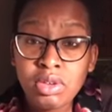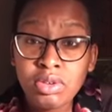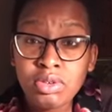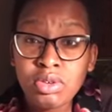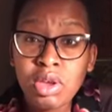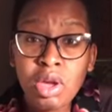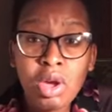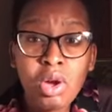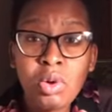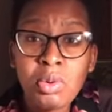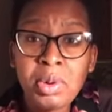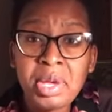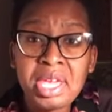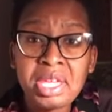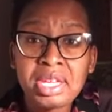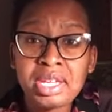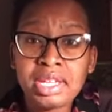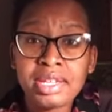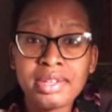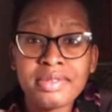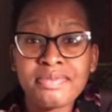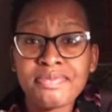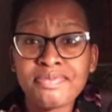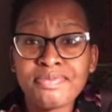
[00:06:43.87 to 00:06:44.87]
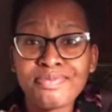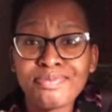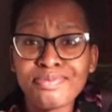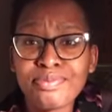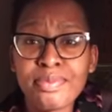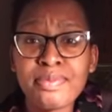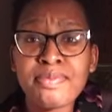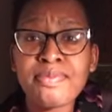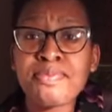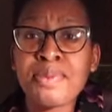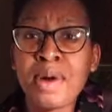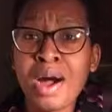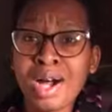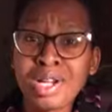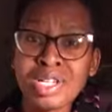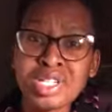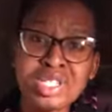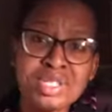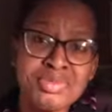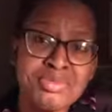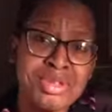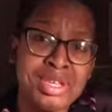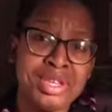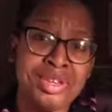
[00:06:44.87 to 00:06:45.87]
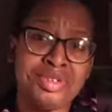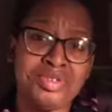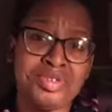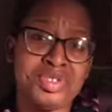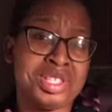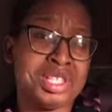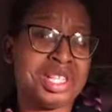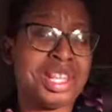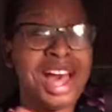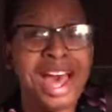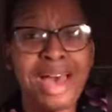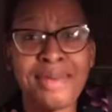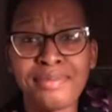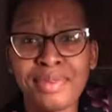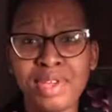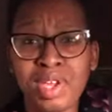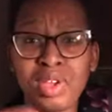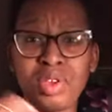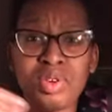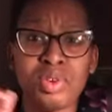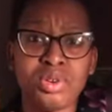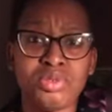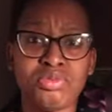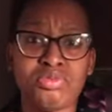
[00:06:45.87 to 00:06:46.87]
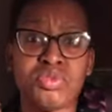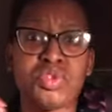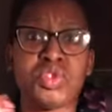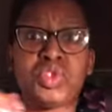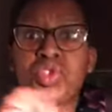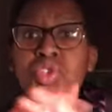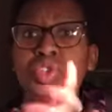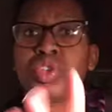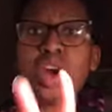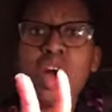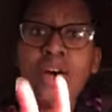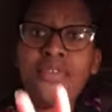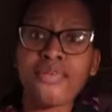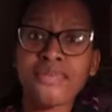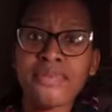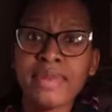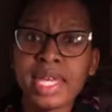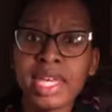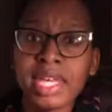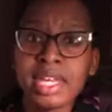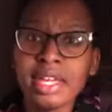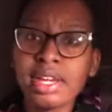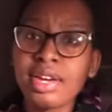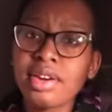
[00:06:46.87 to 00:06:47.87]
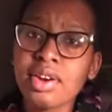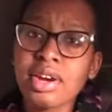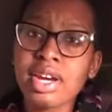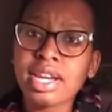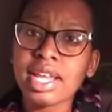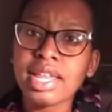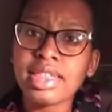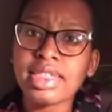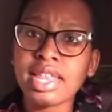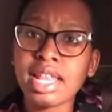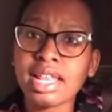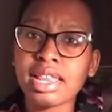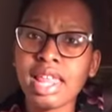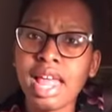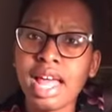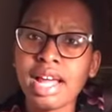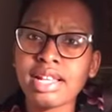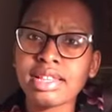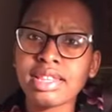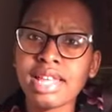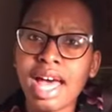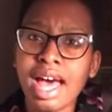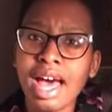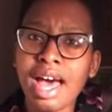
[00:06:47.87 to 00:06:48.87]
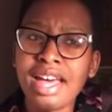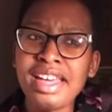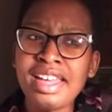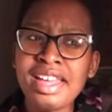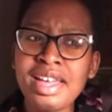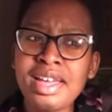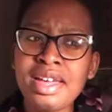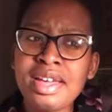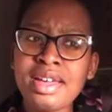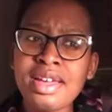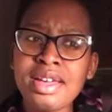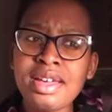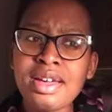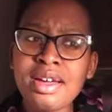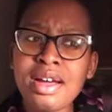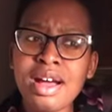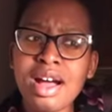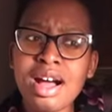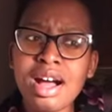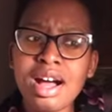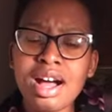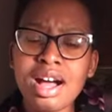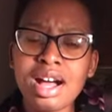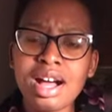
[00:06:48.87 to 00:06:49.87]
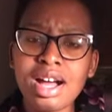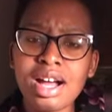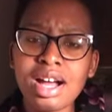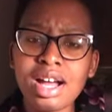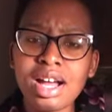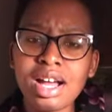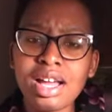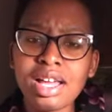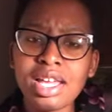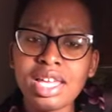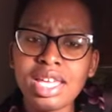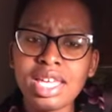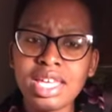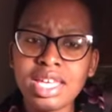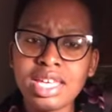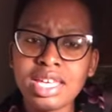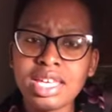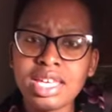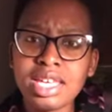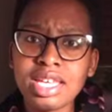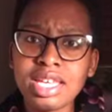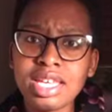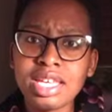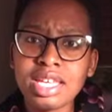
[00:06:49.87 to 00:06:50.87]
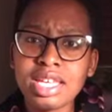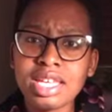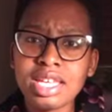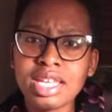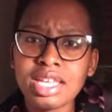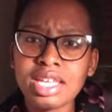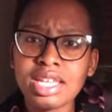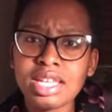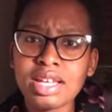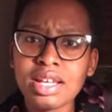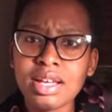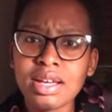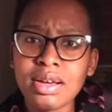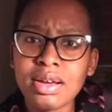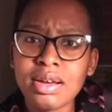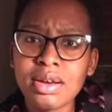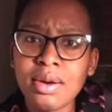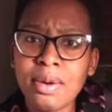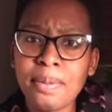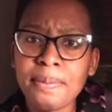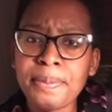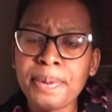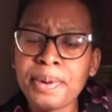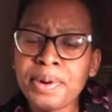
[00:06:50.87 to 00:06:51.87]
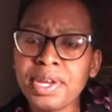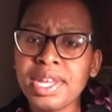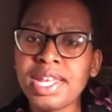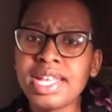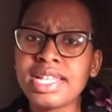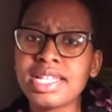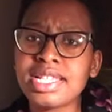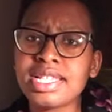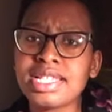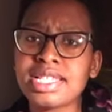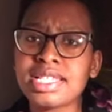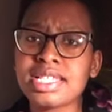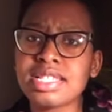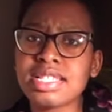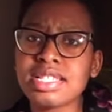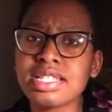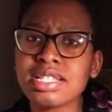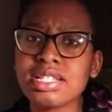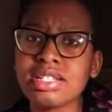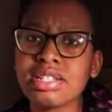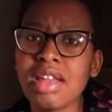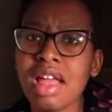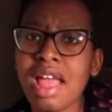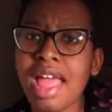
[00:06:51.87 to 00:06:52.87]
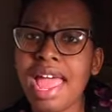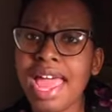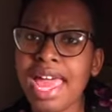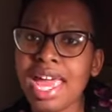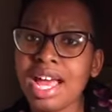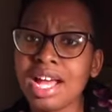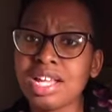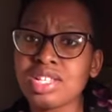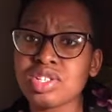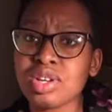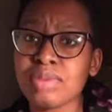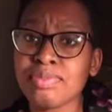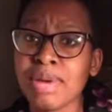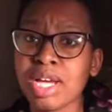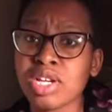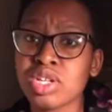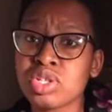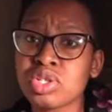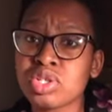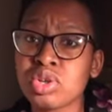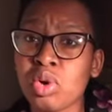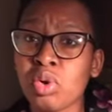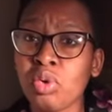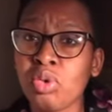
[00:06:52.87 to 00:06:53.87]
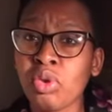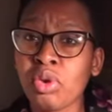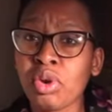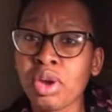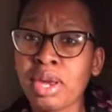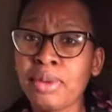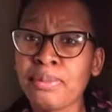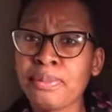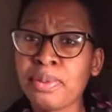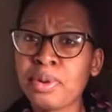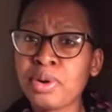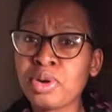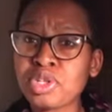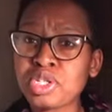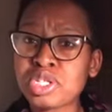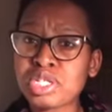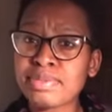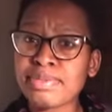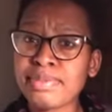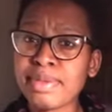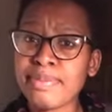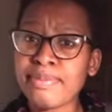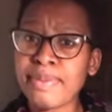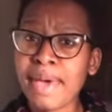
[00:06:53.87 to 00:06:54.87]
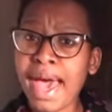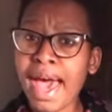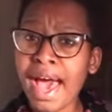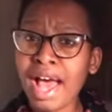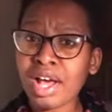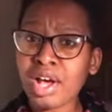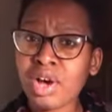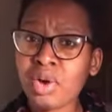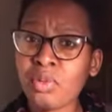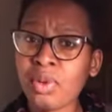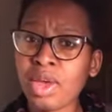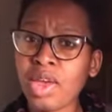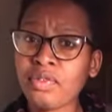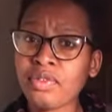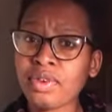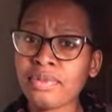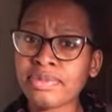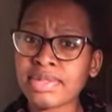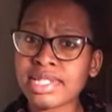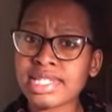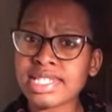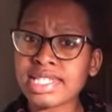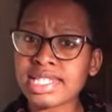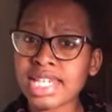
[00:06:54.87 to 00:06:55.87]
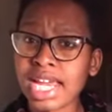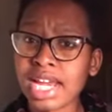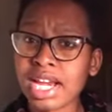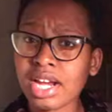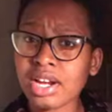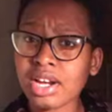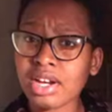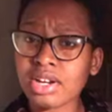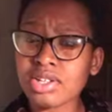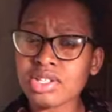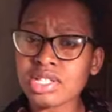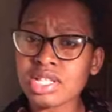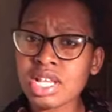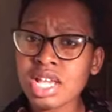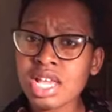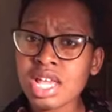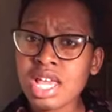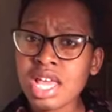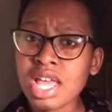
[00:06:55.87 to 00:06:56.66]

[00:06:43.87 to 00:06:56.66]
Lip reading: No, he didn't punch me or slap me or shove me or anything like that. He put his hands on my shoulder and pushed me back away from the stairs